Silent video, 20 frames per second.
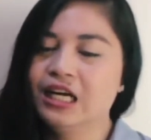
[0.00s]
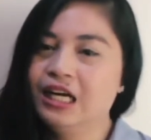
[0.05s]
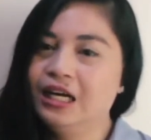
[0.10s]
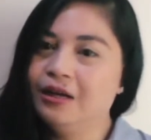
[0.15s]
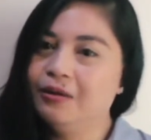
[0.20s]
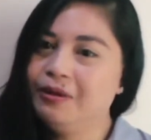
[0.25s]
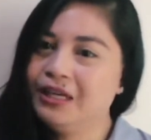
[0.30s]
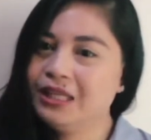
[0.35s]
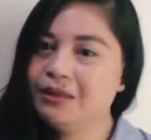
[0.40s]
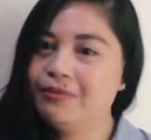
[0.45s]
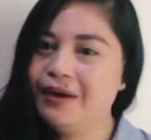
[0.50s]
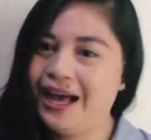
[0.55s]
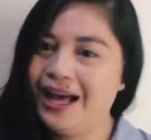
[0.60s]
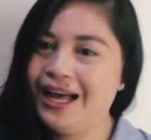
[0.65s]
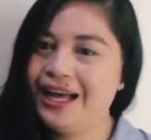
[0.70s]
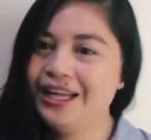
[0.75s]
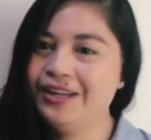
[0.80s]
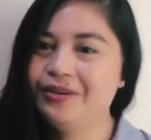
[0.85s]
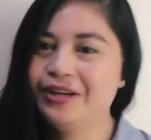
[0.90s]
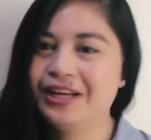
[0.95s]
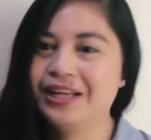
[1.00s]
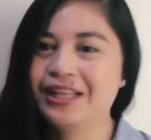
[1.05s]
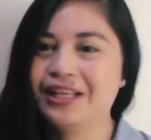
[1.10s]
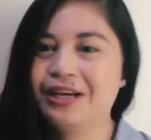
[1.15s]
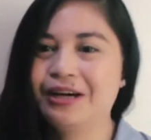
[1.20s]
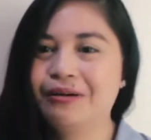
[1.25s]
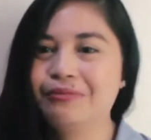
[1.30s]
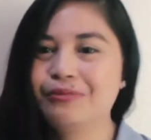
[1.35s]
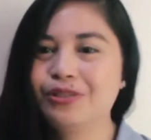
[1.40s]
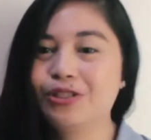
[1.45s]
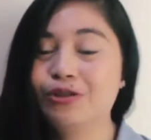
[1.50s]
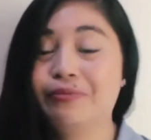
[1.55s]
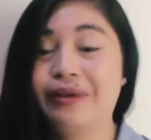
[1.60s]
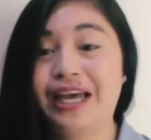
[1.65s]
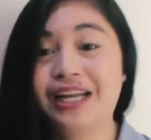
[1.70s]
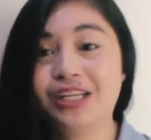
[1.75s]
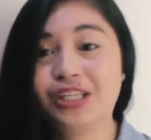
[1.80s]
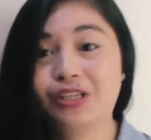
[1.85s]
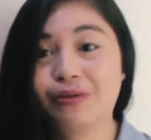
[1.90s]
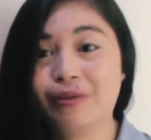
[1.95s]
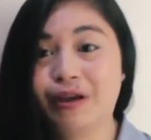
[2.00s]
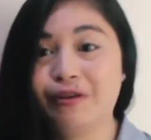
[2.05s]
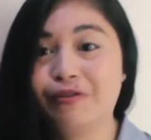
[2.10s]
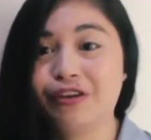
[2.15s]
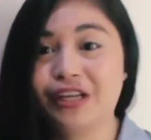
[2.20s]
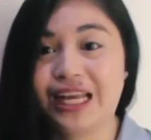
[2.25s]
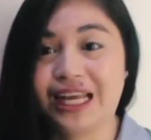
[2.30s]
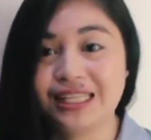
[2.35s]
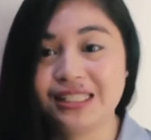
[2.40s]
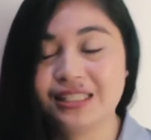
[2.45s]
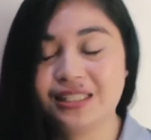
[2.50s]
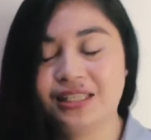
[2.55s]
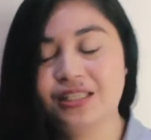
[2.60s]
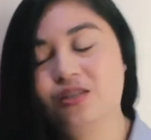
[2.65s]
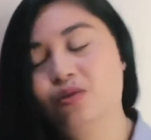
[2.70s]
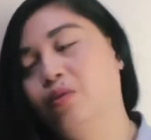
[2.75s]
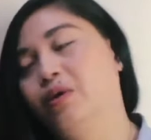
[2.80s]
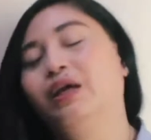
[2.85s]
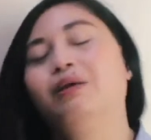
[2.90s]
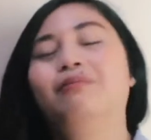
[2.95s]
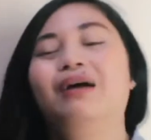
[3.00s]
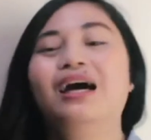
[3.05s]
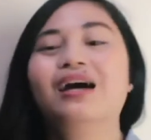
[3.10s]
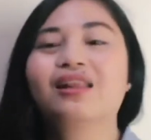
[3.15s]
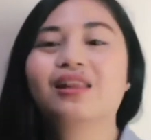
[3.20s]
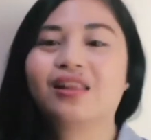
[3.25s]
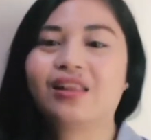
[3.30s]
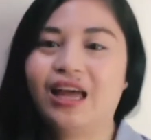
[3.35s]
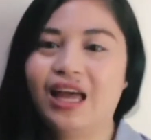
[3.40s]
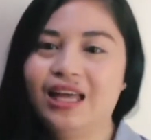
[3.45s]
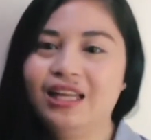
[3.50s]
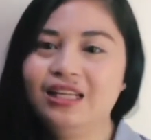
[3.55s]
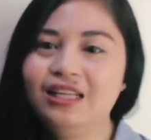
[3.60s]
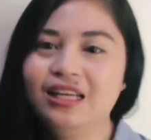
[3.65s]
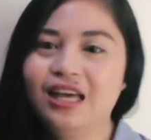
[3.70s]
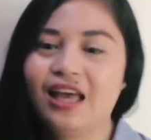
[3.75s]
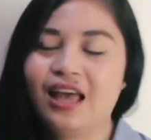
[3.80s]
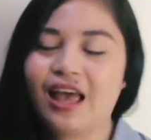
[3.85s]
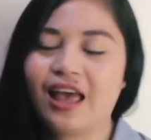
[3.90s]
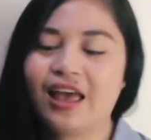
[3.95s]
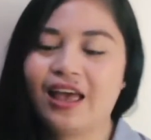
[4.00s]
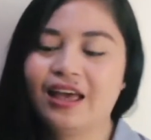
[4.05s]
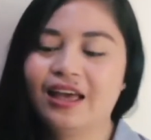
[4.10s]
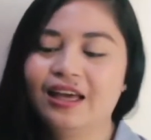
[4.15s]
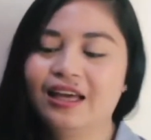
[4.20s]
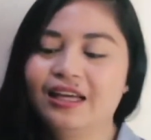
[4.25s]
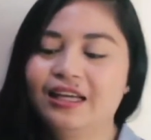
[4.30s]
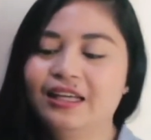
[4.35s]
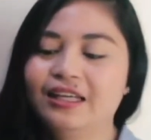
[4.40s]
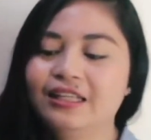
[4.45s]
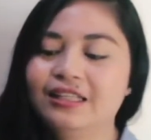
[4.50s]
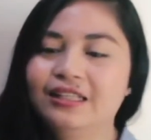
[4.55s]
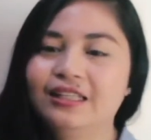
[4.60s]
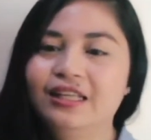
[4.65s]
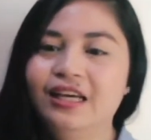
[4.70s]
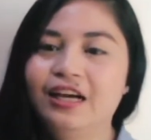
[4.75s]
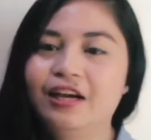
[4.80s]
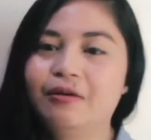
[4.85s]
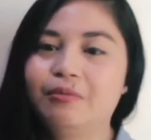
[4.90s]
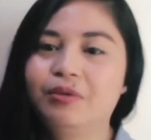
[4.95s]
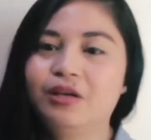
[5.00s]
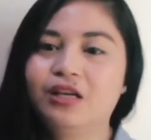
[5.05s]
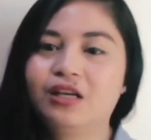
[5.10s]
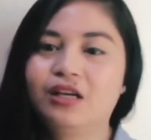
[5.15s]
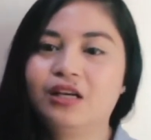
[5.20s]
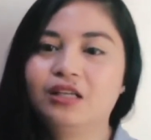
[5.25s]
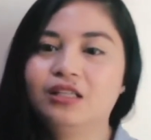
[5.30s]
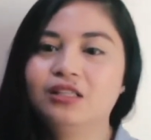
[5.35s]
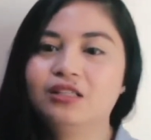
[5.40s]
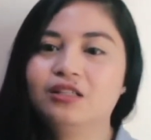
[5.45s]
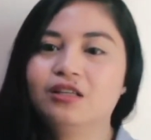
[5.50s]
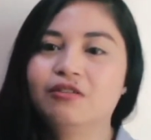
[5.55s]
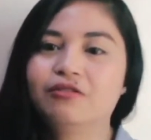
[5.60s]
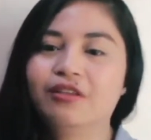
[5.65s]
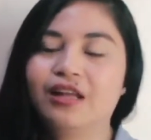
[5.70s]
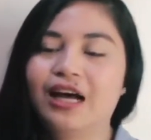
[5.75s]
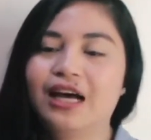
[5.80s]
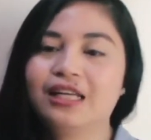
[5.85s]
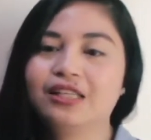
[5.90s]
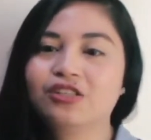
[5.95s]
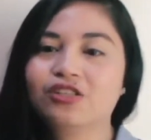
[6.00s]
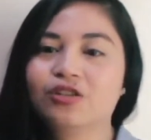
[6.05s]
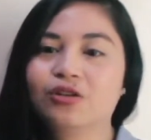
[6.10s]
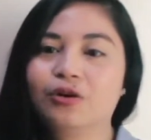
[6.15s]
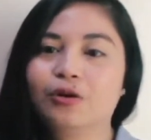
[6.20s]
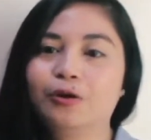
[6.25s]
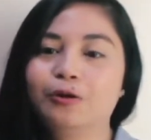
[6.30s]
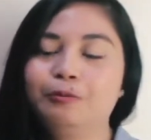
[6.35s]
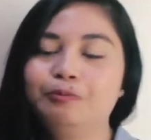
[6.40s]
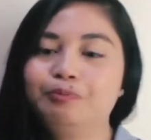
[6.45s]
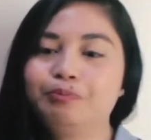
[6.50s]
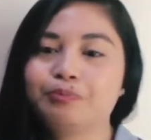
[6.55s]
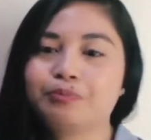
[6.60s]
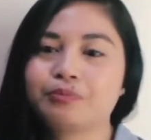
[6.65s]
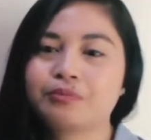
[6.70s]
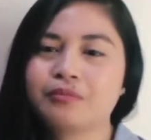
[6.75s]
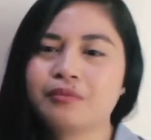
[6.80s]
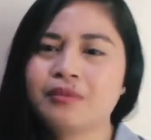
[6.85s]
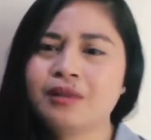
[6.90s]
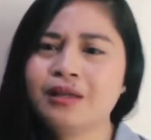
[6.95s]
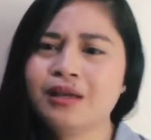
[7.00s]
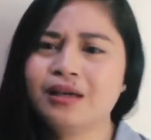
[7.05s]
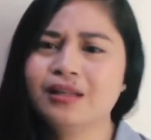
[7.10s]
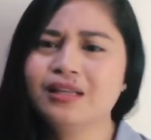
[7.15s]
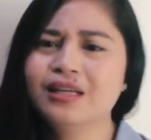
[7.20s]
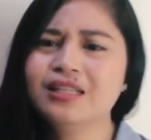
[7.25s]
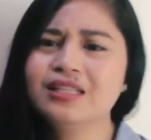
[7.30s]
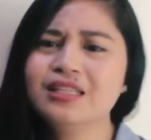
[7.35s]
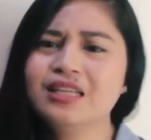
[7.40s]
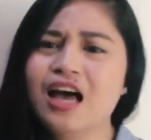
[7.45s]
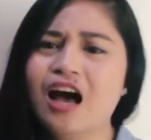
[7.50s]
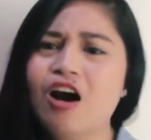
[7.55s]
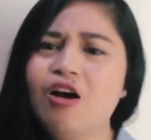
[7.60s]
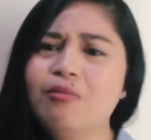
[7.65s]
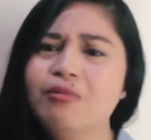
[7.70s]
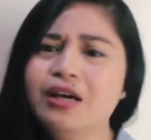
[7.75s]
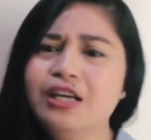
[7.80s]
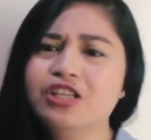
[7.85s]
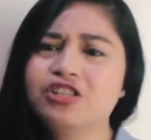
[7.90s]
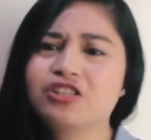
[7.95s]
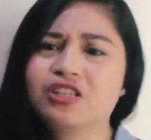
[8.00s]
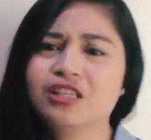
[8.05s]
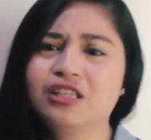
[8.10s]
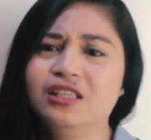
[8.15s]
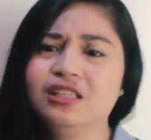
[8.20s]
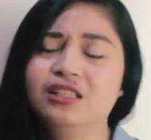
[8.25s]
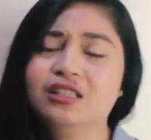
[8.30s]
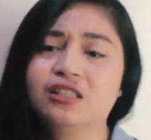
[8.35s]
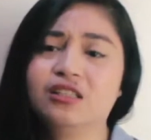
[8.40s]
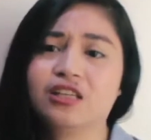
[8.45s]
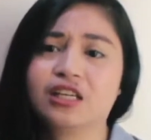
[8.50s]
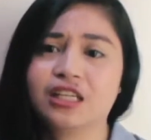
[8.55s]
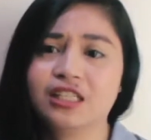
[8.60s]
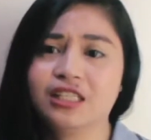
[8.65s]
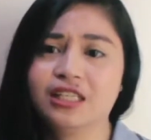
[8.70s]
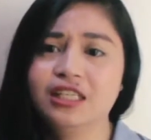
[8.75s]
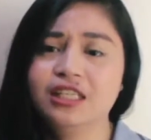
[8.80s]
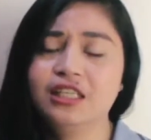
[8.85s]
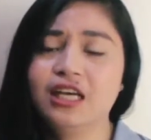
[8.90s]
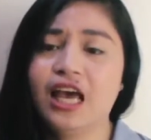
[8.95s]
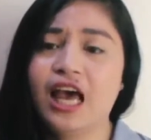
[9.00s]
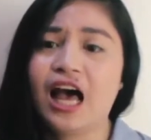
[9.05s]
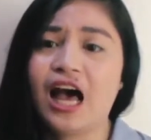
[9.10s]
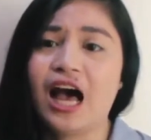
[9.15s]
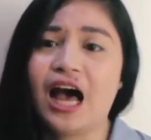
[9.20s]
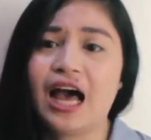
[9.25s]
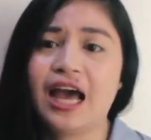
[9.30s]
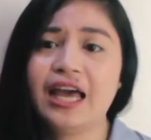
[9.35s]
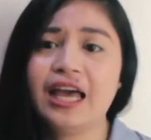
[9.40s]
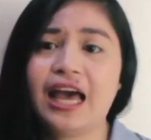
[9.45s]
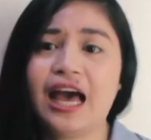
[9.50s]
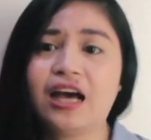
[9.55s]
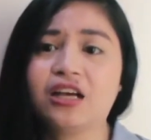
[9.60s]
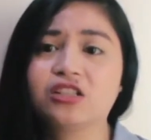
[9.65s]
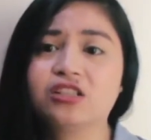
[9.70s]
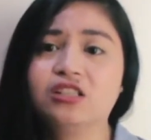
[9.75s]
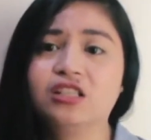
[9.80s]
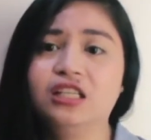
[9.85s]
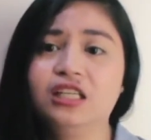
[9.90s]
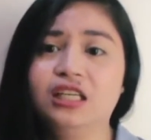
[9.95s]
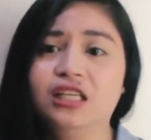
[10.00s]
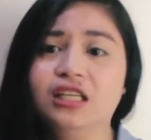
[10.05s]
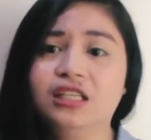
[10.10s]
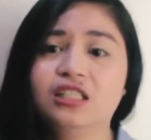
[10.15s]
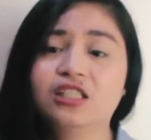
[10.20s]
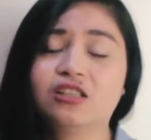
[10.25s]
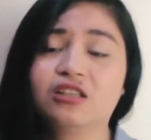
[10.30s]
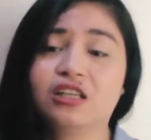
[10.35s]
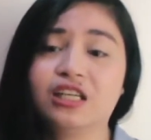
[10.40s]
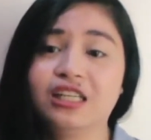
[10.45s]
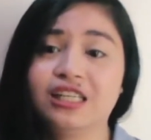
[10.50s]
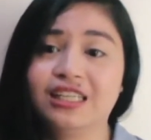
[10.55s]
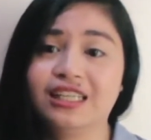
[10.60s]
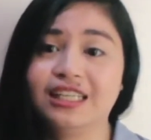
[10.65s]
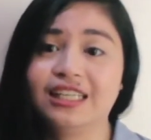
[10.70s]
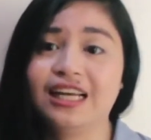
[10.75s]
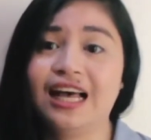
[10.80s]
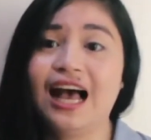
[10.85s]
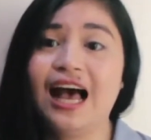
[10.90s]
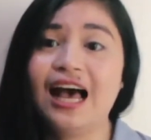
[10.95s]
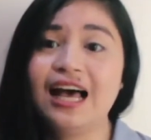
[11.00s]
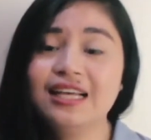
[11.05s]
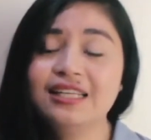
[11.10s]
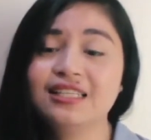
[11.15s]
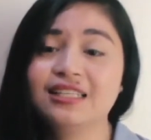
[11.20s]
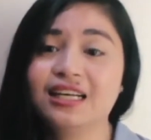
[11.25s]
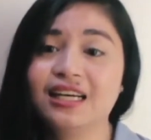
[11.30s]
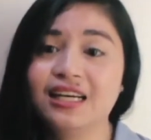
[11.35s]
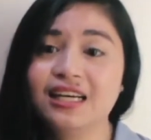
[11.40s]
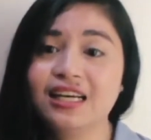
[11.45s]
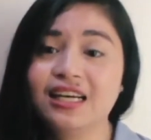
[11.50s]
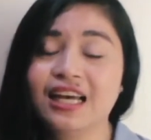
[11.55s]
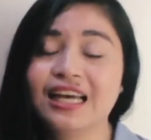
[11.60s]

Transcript: bit bad when it comes to managing my finances way back then. And because of that, so that's how my journey started. I actually started as a